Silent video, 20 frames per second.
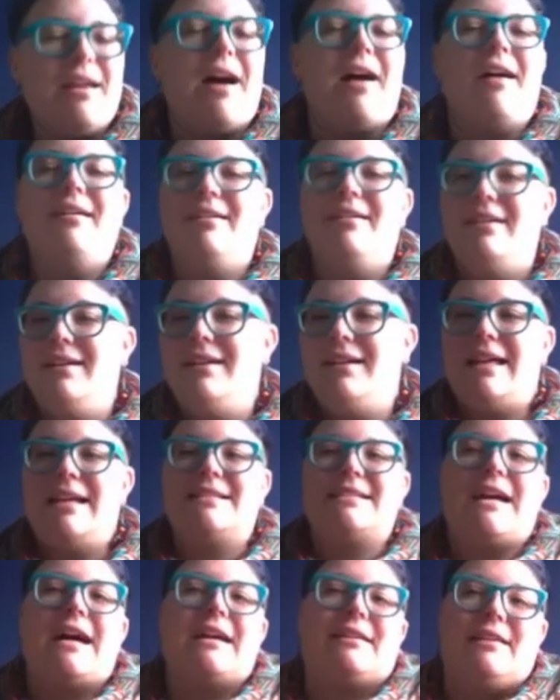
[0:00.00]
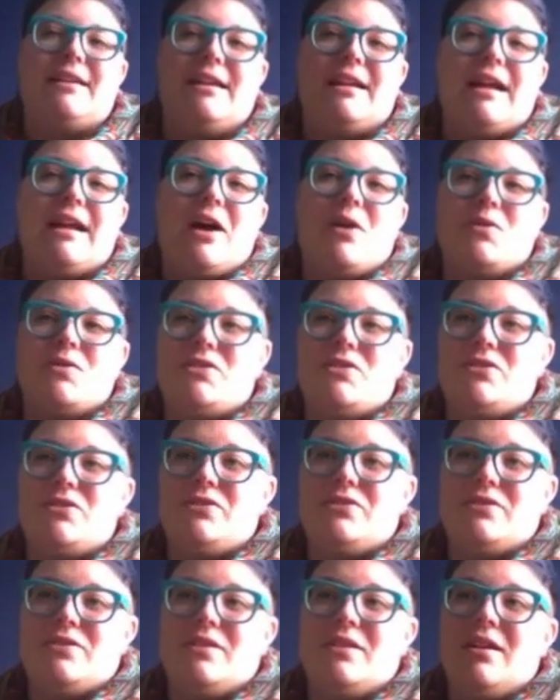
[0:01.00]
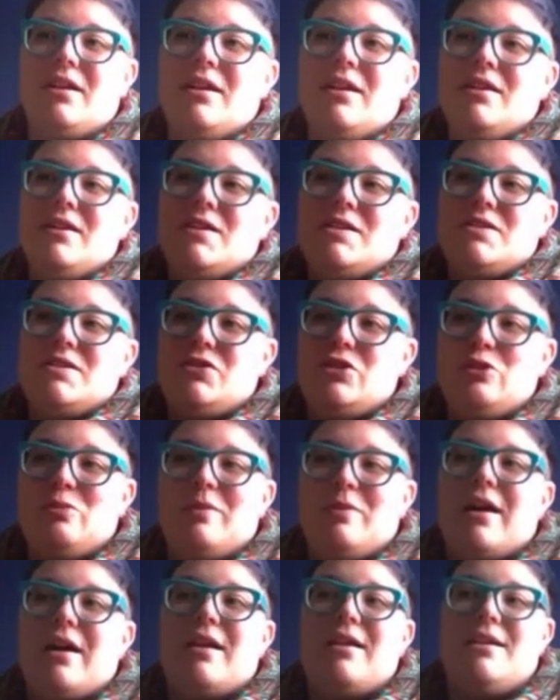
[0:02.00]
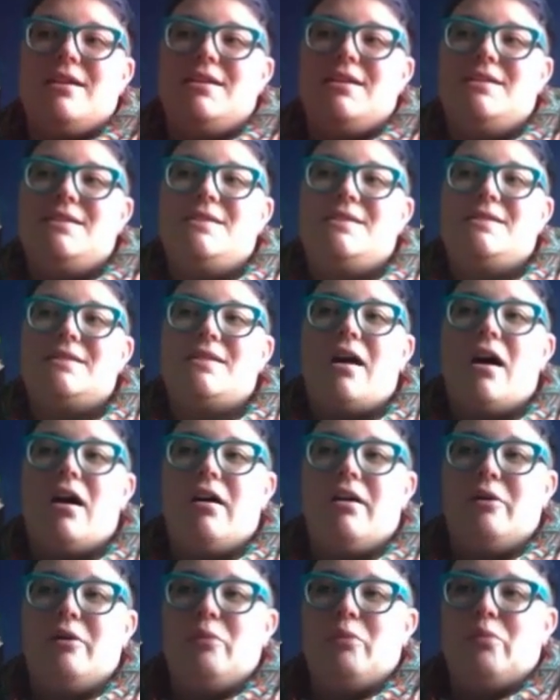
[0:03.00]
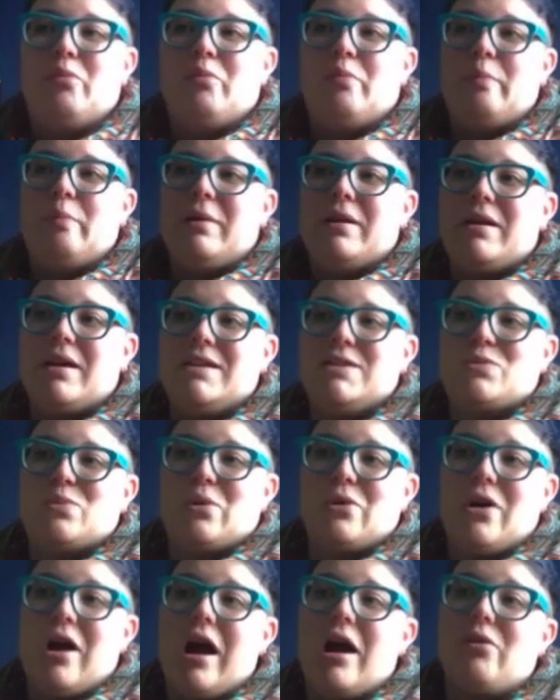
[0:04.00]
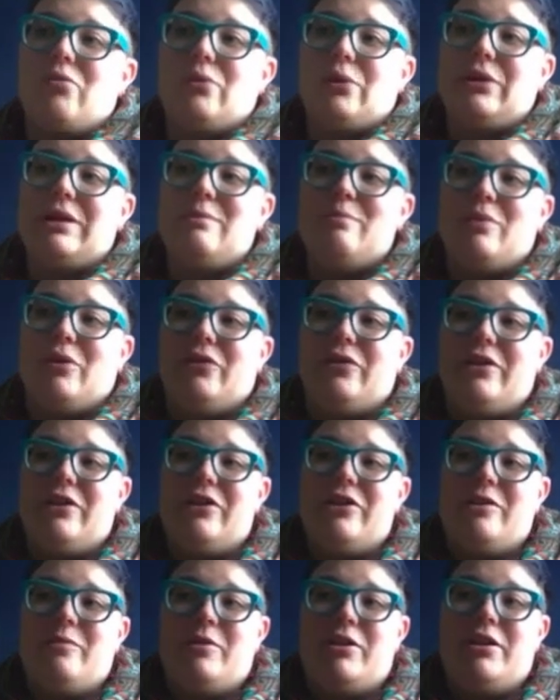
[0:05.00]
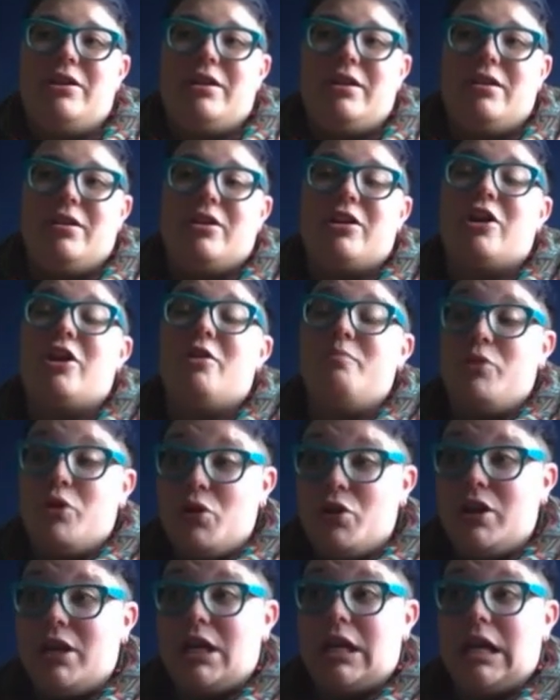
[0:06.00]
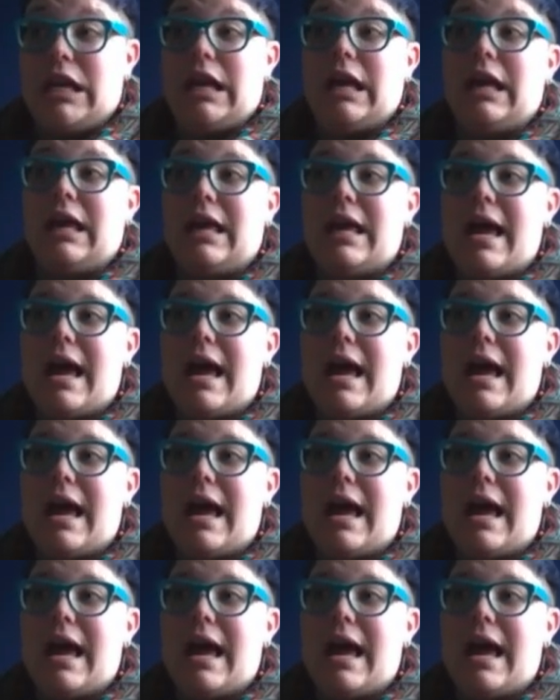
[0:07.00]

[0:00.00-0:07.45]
Yeah, exactly. And how stupid that is, because we're not really building community.